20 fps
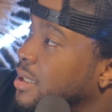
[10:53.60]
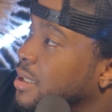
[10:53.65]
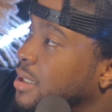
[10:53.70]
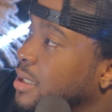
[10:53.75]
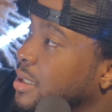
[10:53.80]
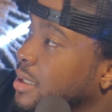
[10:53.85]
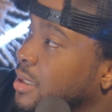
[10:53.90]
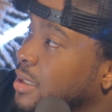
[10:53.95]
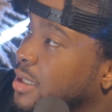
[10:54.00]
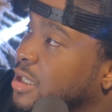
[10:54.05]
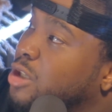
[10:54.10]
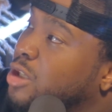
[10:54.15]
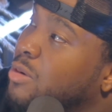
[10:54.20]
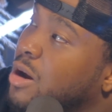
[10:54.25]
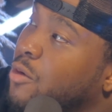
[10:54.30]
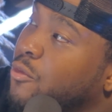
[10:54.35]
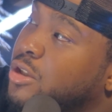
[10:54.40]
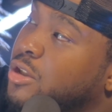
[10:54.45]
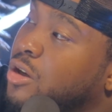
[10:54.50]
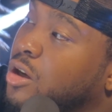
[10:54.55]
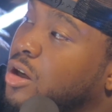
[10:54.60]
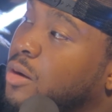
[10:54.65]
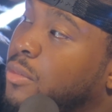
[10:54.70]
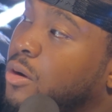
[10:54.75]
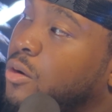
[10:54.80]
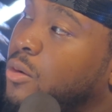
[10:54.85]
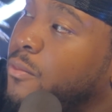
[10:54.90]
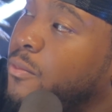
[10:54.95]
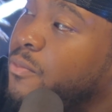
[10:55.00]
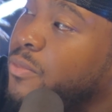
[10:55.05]
This is why we talk
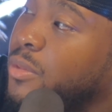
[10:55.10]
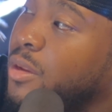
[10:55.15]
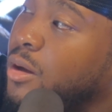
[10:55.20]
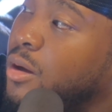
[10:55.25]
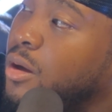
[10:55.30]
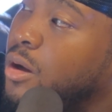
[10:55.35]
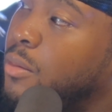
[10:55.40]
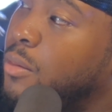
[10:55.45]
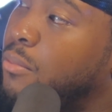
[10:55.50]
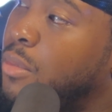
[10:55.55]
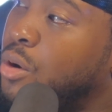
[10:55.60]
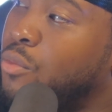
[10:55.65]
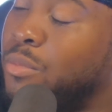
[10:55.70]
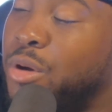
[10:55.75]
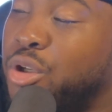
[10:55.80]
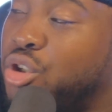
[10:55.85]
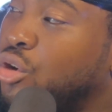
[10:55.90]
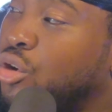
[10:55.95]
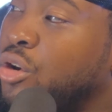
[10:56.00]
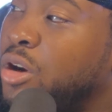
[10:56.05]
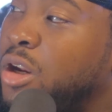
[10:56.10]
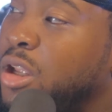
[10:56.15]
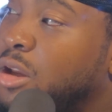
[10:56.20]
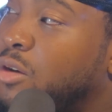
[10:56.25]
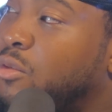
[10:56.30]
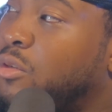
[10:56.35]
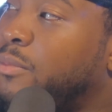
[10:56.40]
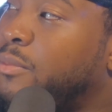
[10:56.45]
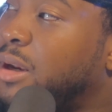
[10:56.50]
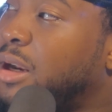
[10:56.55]
about a majority of
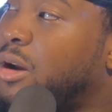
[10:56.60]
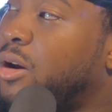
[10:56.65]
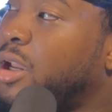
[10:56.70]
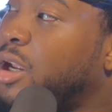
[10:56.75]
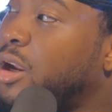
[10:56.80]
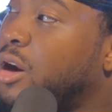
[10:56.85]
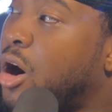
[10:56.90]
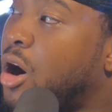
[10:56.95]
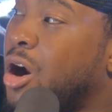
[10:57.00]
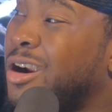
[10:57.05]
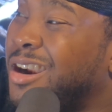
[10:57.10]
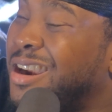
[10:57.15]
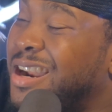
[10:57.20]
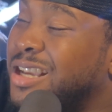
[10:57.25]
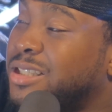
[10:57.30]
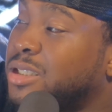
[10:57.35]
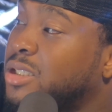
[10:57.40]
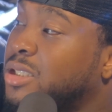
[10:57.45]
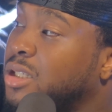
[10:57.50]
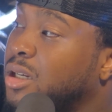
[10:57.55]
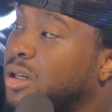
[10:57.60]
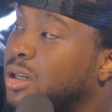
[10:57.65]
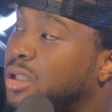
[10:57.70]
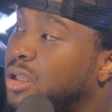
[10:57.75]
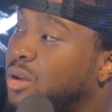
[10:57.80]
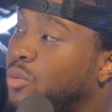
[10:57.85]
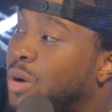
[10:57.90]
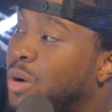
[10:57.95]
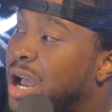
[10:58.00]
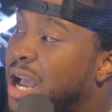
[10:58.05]
women out here aren't necessarily
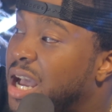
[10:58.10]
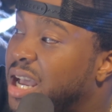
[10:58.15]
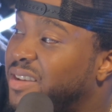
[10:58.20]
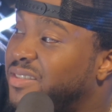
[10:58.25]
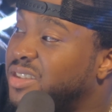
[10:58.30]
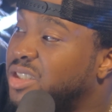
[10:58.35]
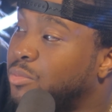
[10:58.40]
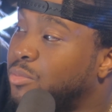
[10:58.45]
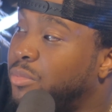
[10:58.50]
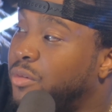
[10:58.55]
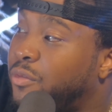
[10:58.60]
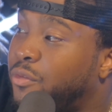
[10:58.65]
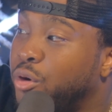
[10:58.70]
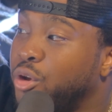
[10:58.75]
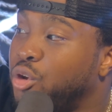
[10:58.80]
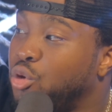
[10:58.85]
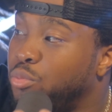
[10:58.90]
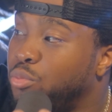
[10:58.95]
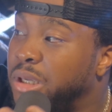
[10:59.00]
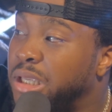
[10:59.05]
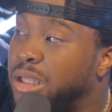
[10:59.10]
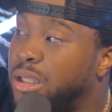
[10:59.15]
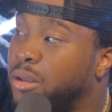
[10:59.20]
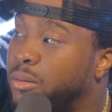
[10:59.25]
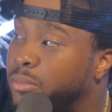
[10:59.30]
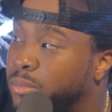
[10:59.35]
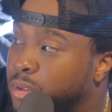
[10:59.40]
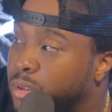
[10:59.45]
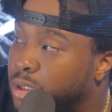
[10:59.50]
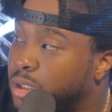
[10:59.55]
wives before you meet
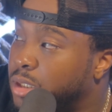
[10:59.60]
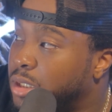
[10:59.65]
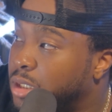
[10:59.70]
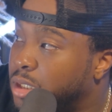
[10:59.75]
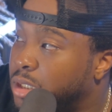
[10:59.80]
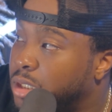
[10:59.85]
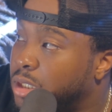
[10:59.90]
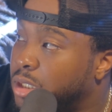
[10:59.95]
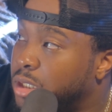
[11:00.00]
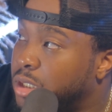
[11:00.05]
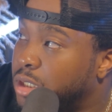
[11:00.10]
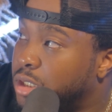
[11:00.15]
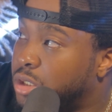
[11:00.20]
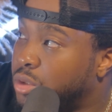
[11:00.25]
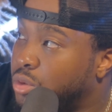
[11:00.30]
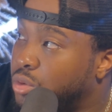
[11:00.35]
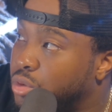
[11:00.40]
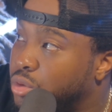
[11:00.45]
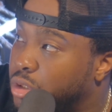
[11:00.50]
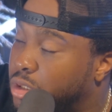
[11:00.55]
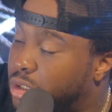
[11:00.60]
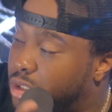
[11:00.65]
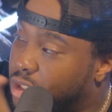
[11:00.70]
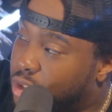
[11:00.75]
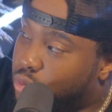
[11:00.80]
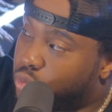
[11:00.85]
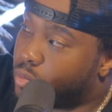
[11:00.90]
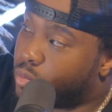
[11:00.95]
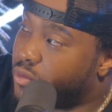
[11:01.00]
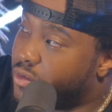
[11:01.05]
them. So this
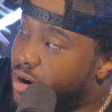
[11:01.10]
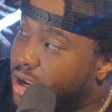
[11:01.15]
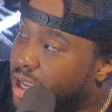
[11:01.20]
woman right here,